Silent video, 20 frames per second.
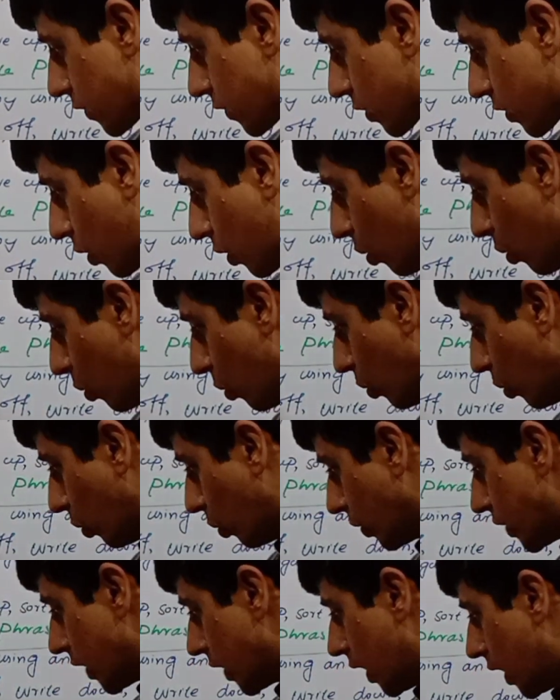called
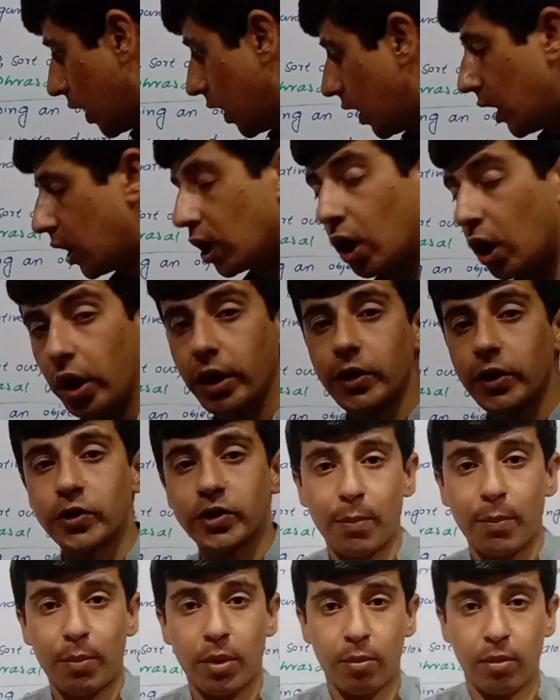
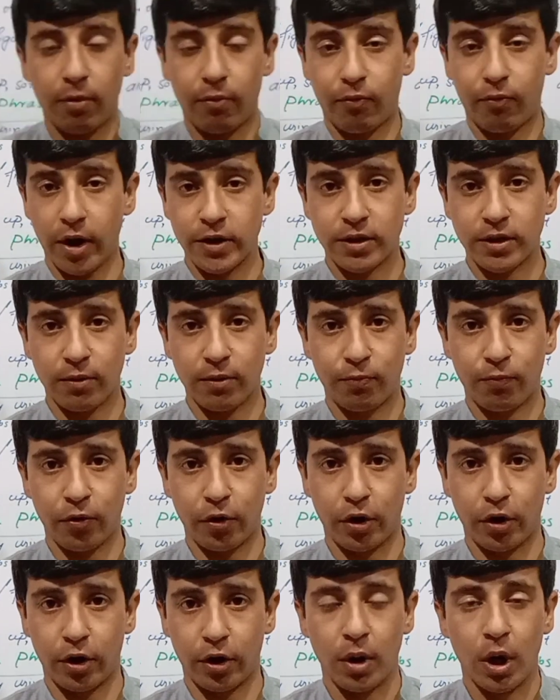non-separable phrasal
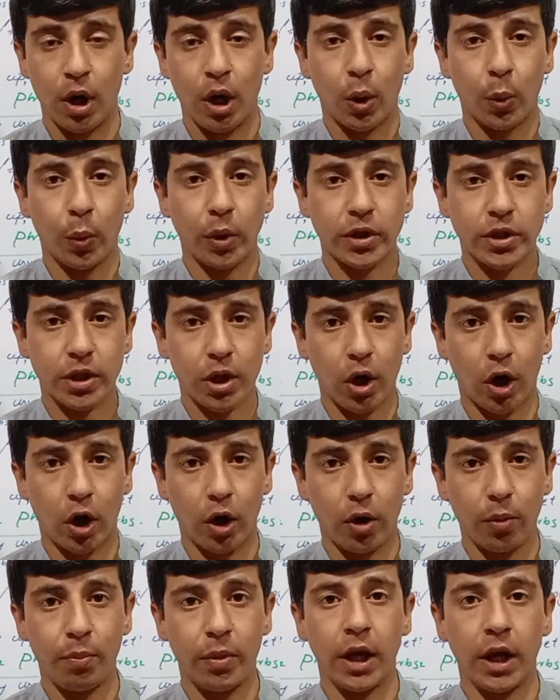verb which can't
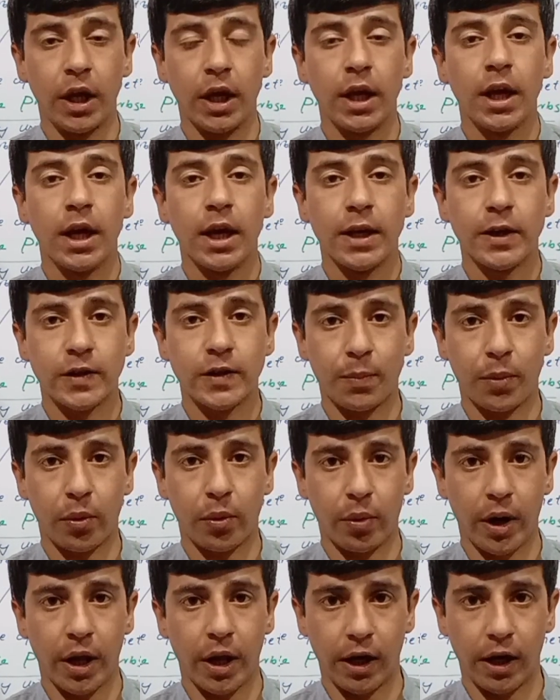be
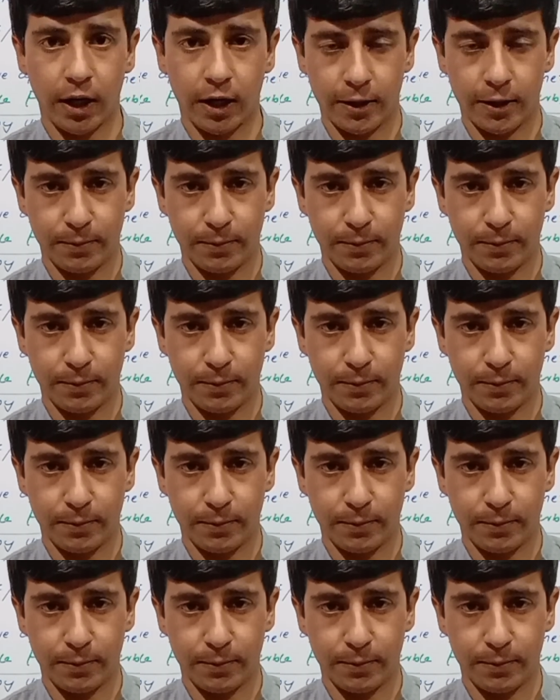separated.